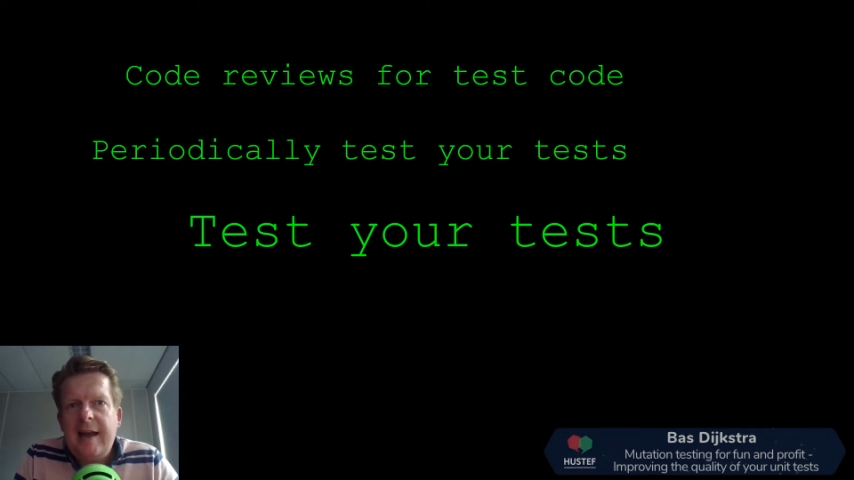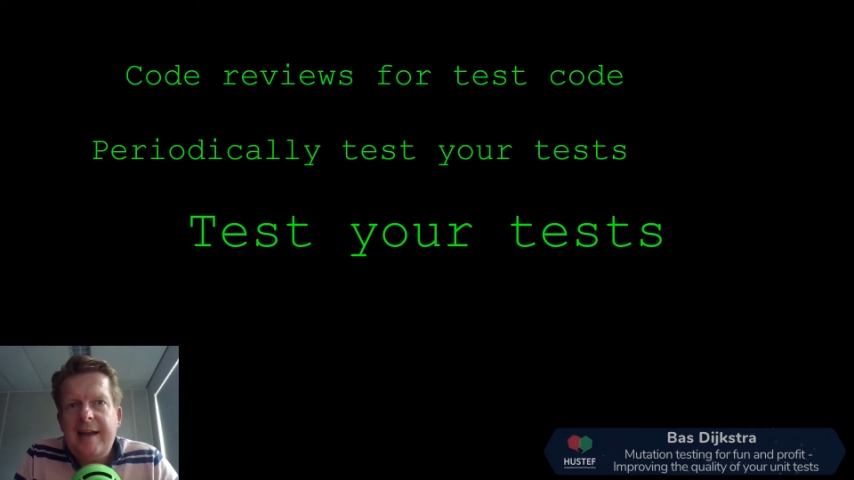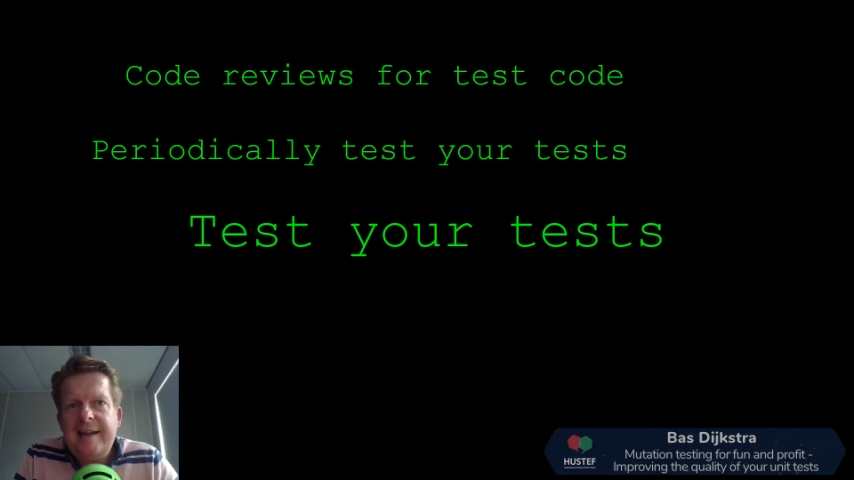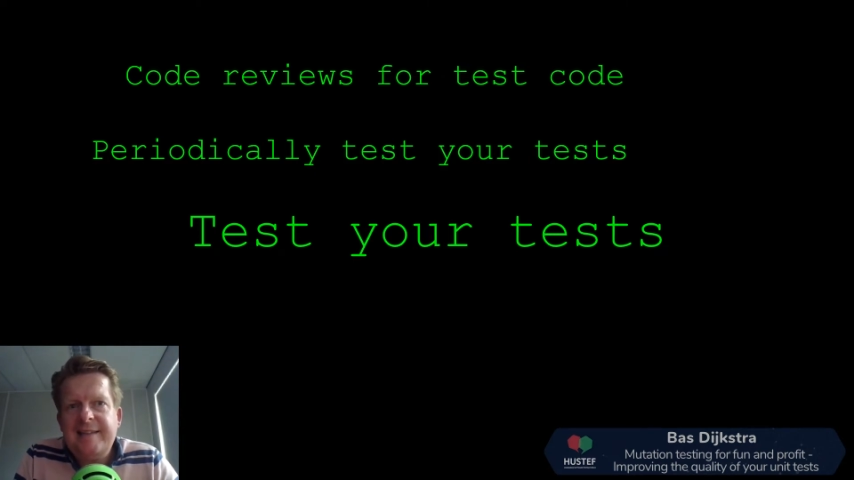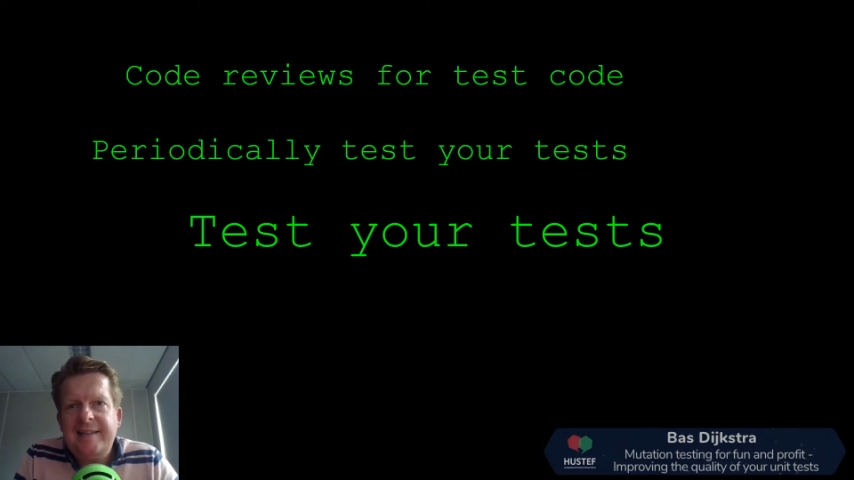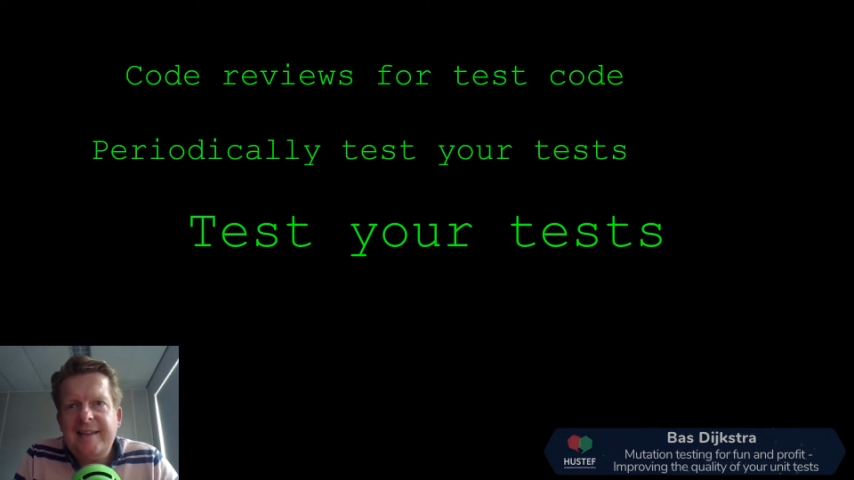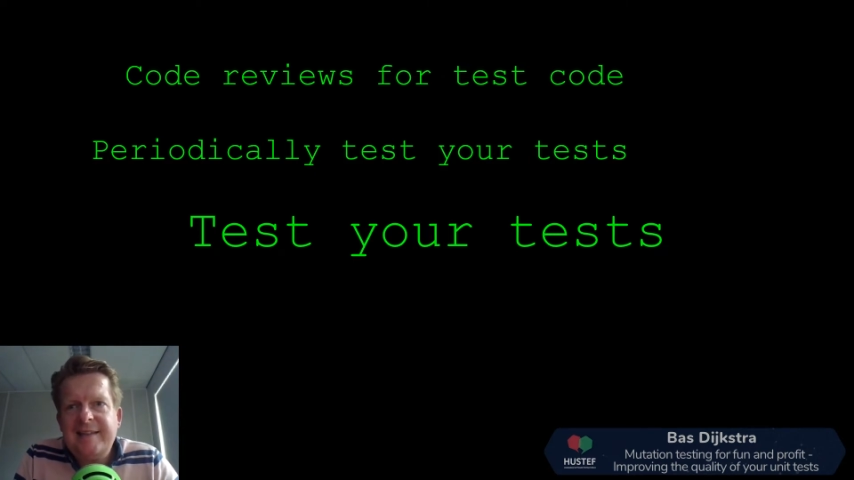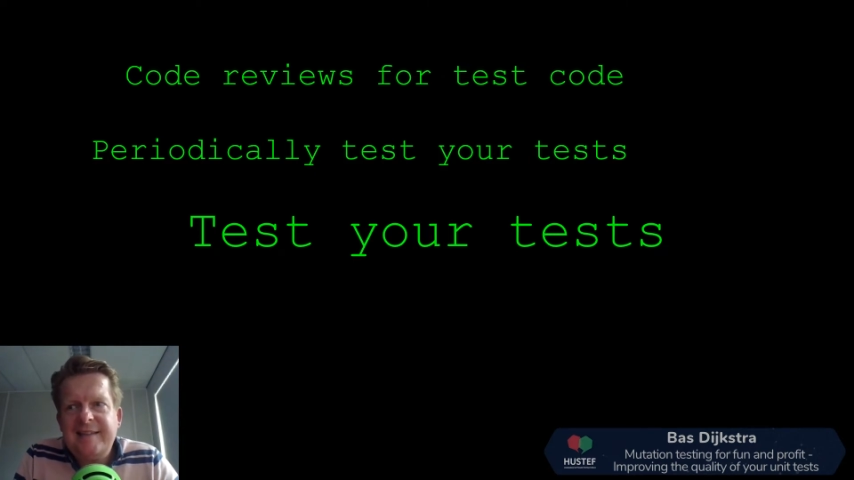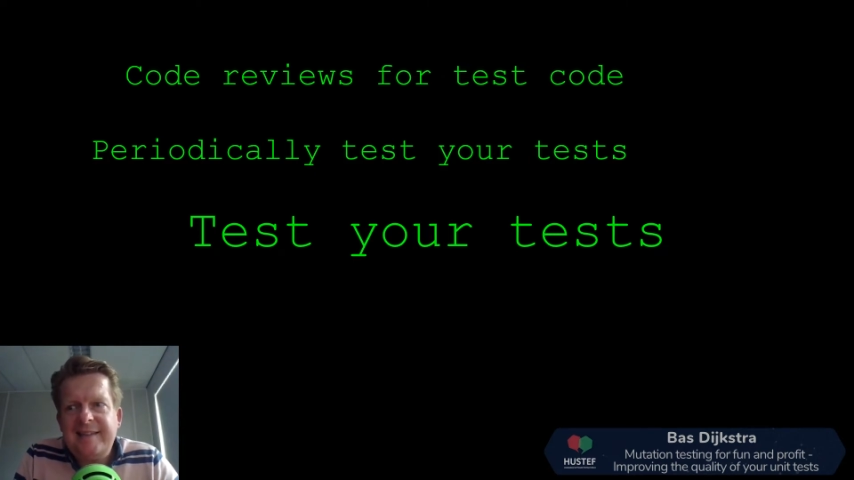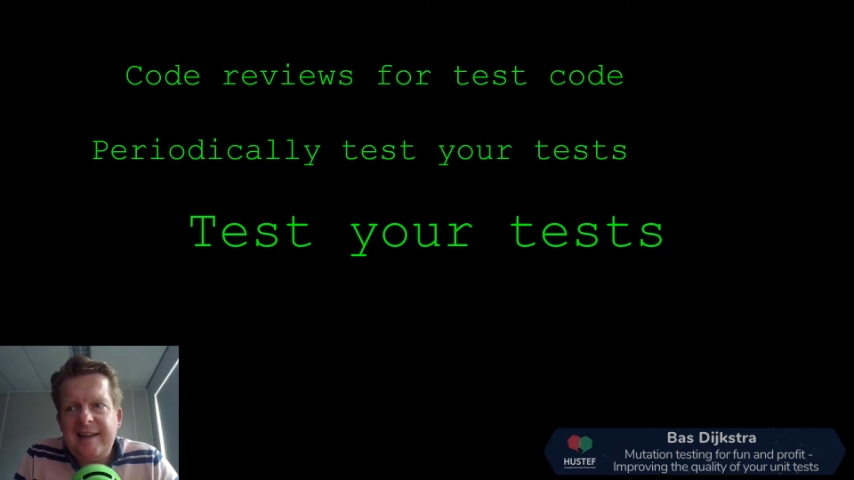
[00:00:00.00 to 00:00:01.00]
is
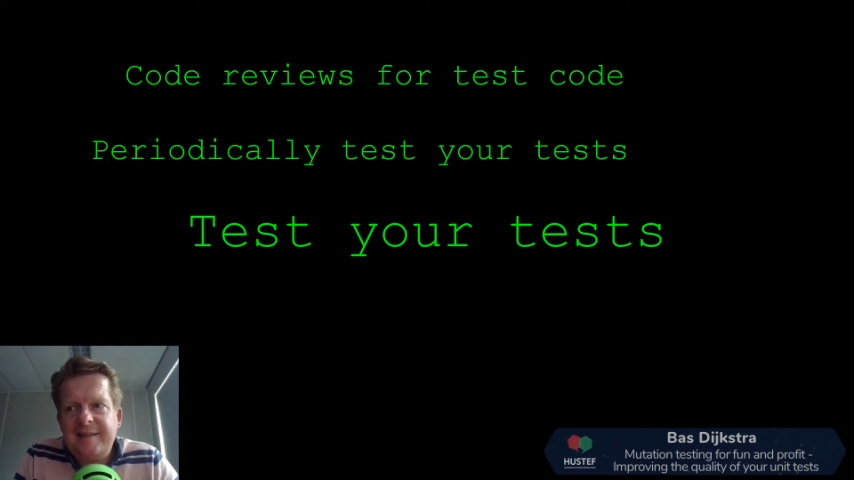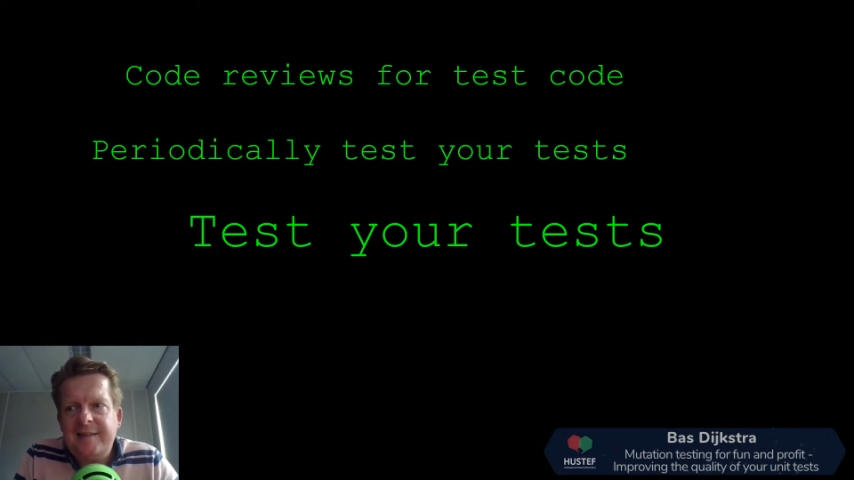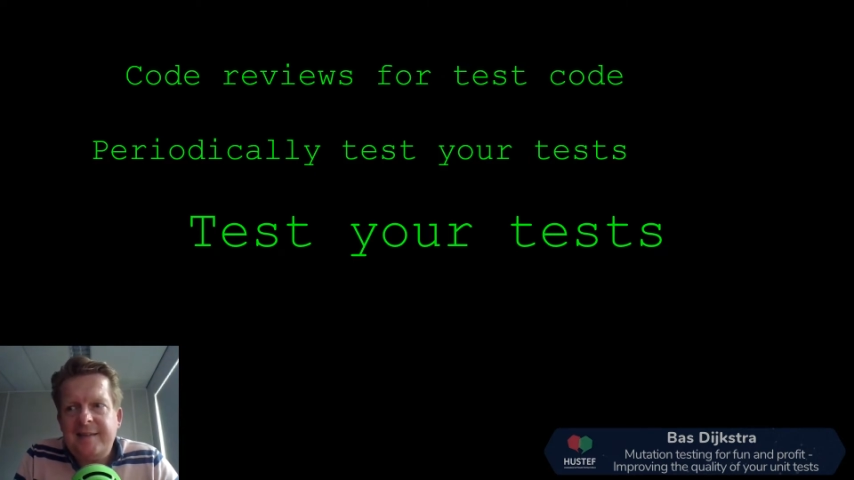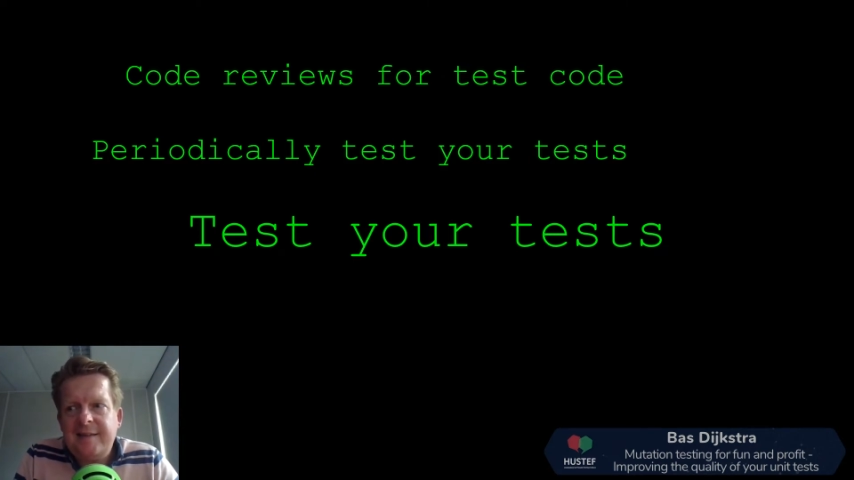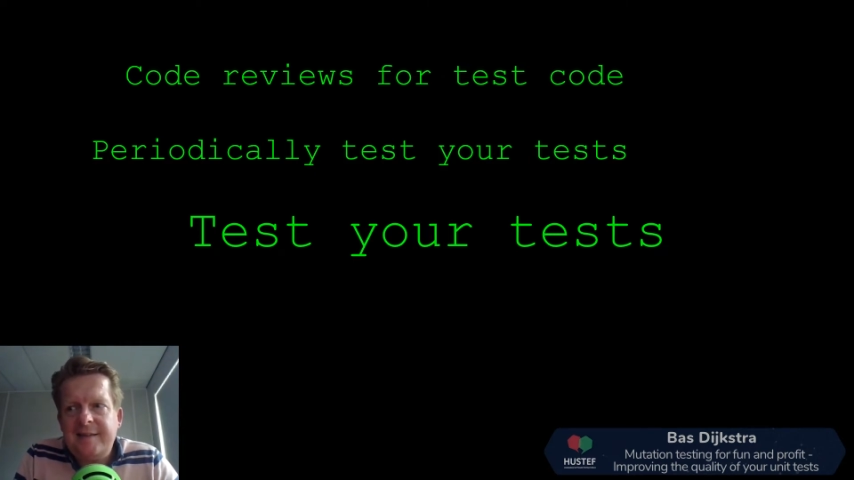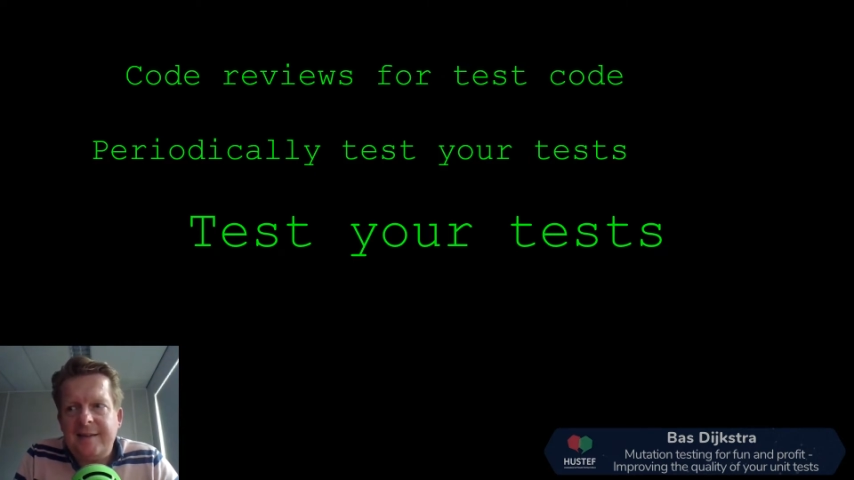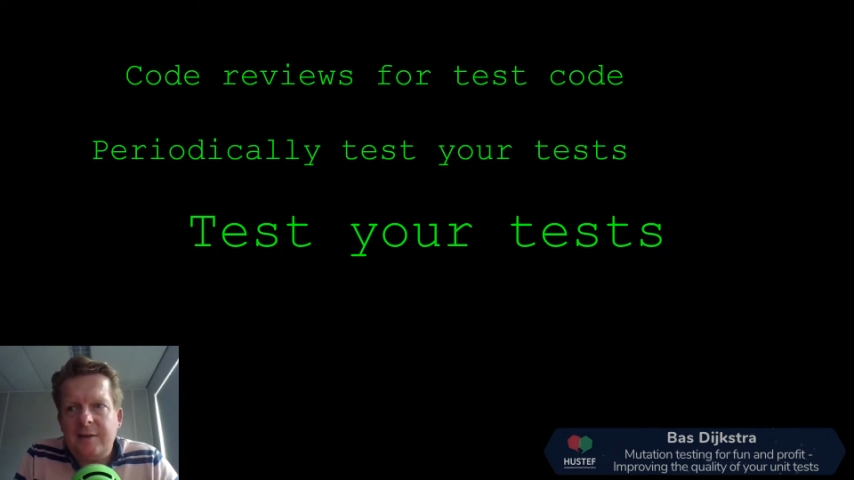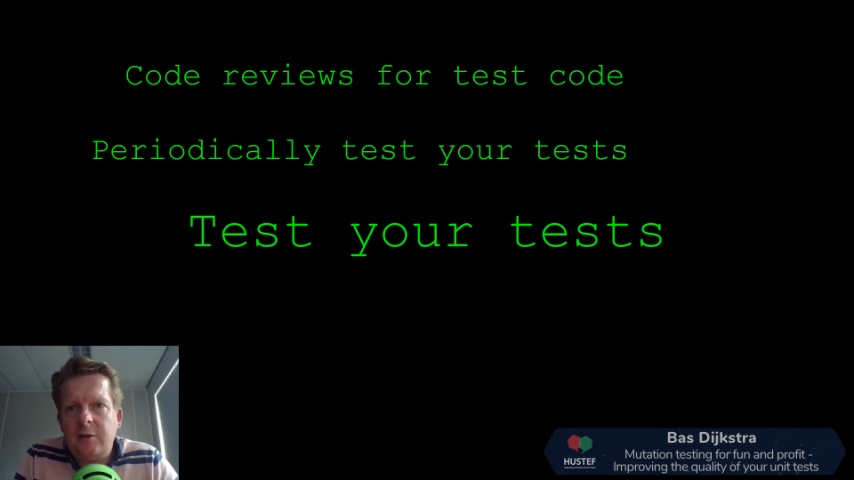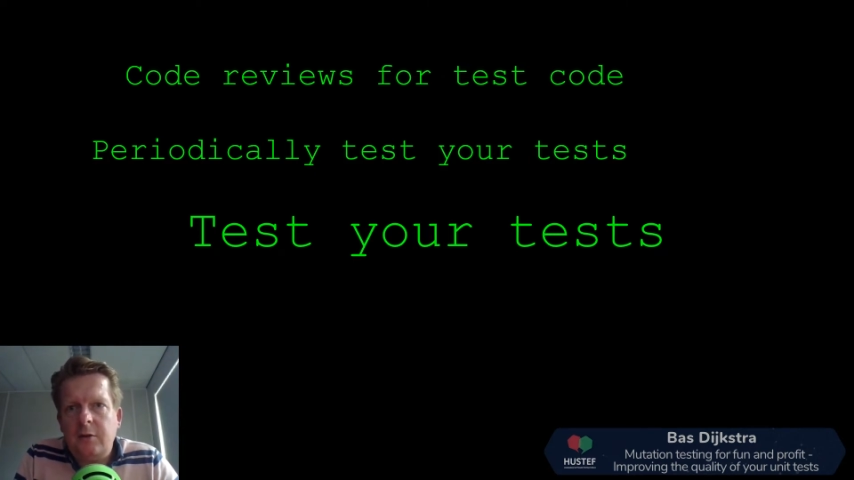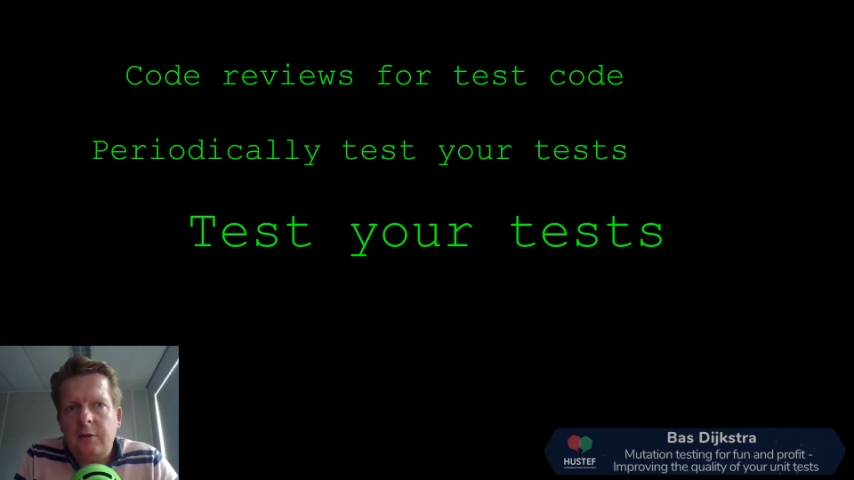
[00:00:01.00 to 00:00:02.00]
this test
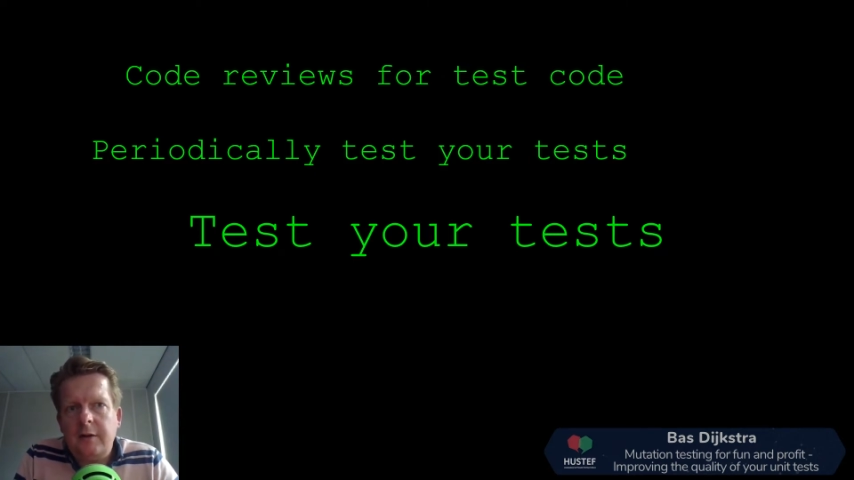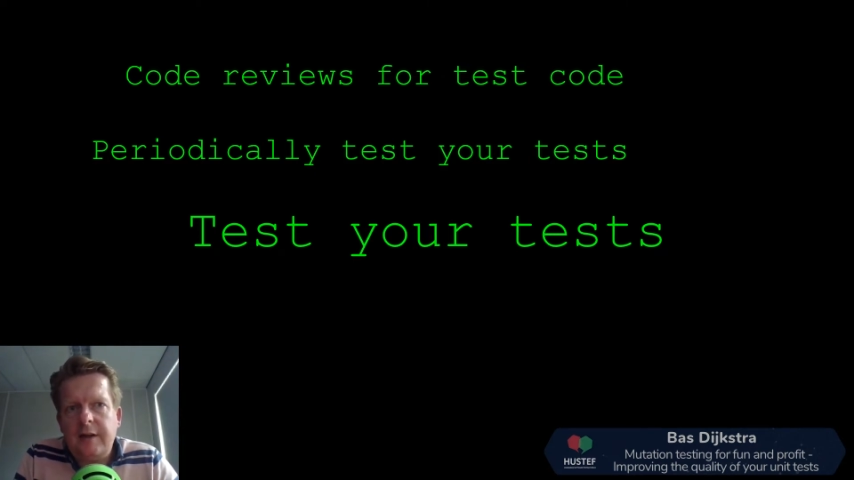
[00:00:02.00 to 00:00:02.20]
still